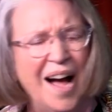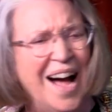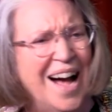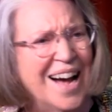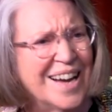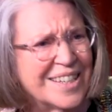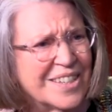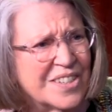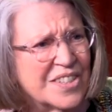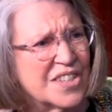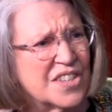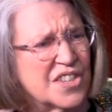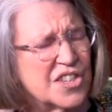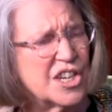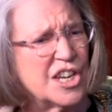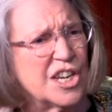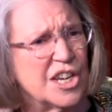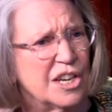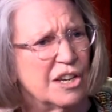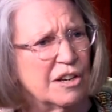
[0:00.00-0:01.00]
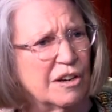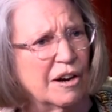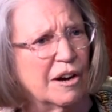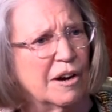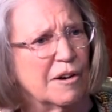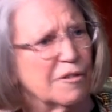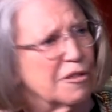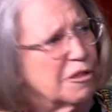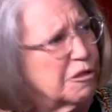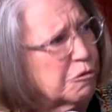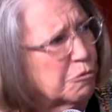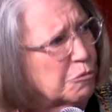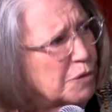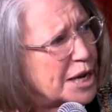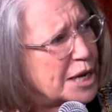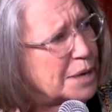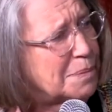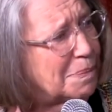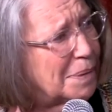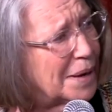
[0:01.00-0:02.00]
I could see
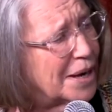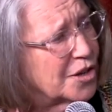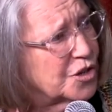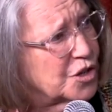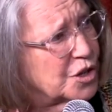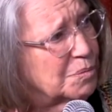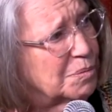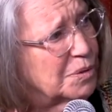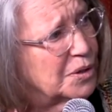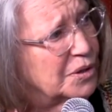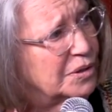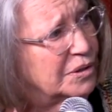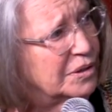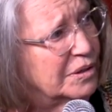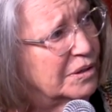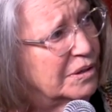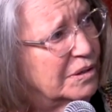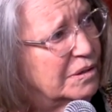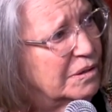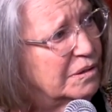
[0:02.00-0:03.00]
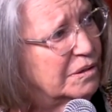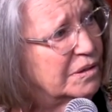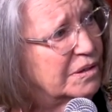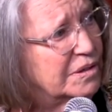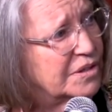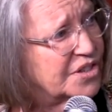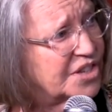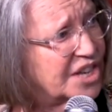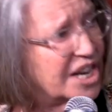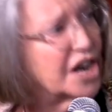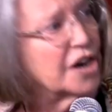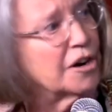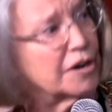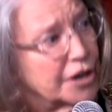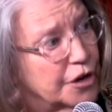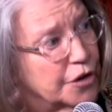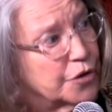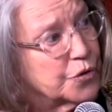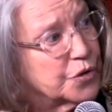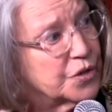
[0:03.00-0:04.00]
three possible
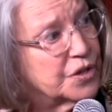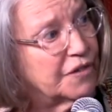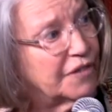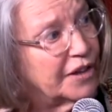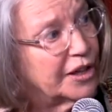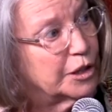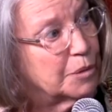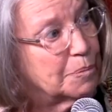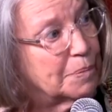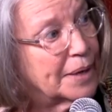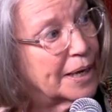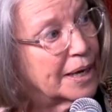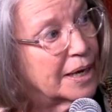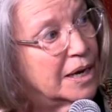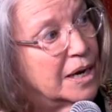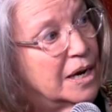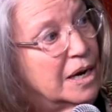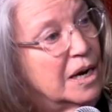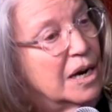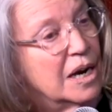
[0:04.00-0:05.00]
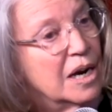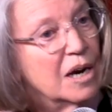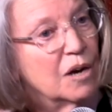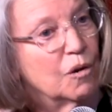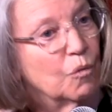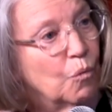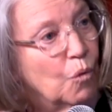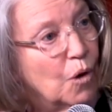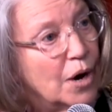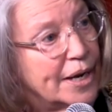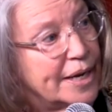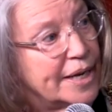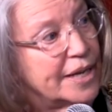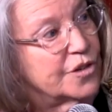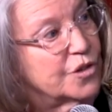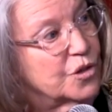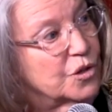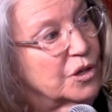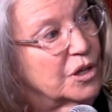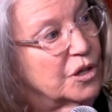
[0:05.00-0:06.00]
scenarios developing. One
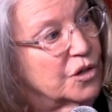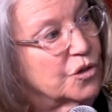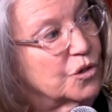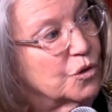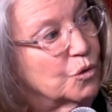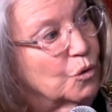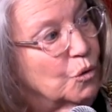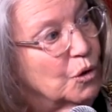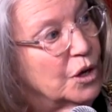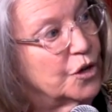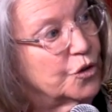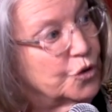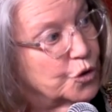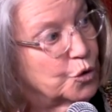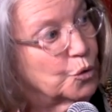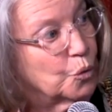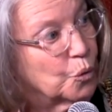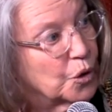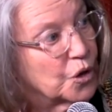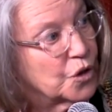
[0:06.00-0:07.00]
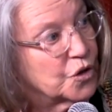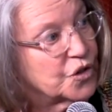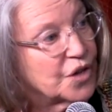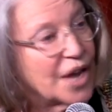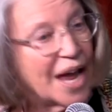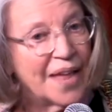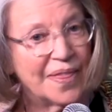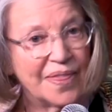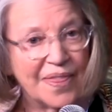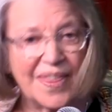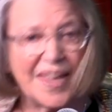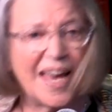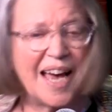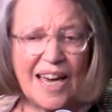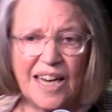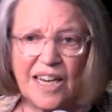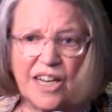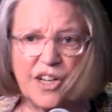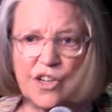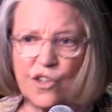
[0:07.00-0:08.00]
is yours, and
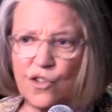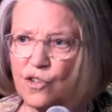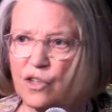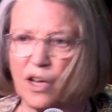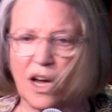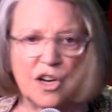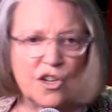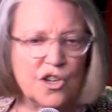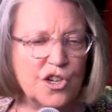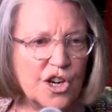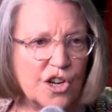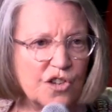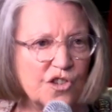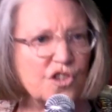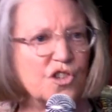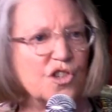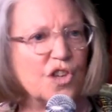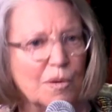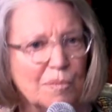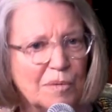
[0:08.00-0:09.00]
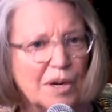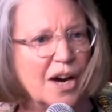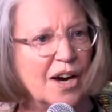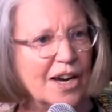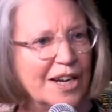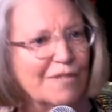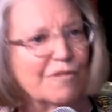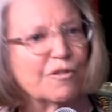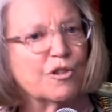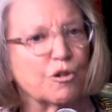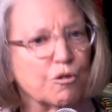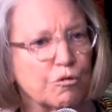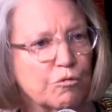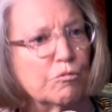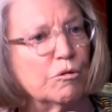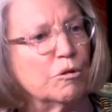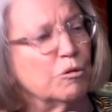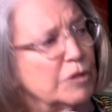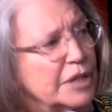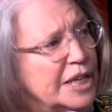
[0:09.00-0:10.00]
that is just some kind of
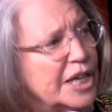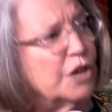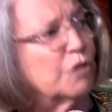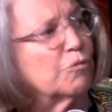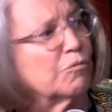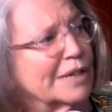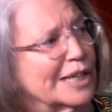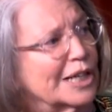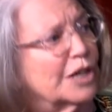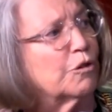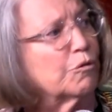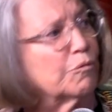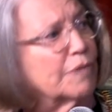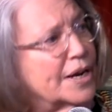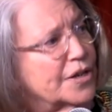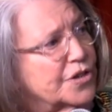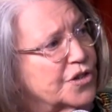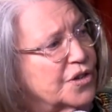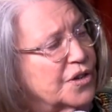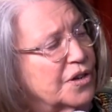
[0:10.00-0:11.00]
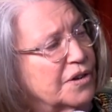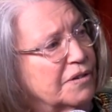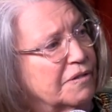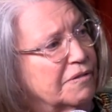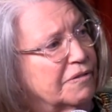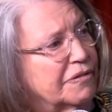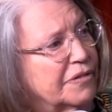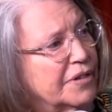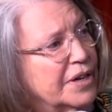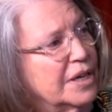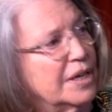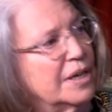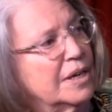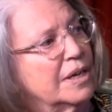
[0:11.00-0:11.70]
truly regressive,